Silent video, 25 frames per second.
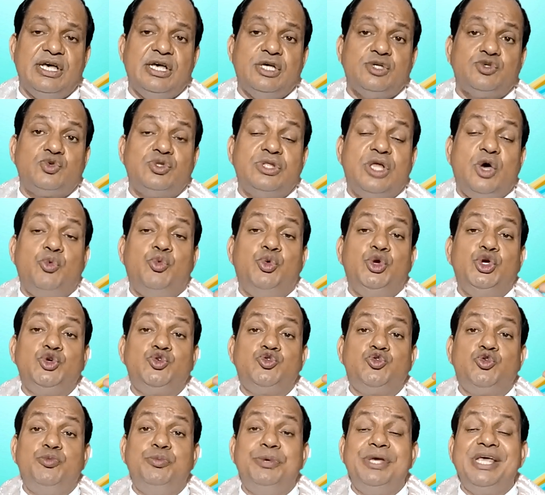So now we
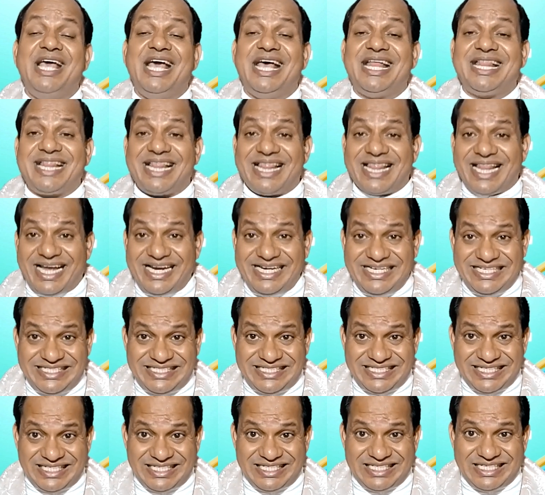should be
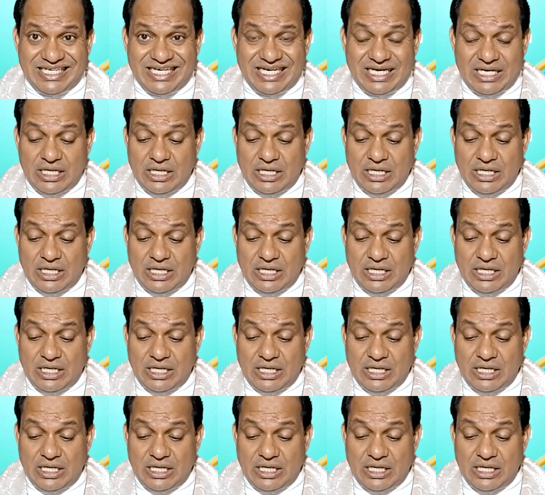enlightened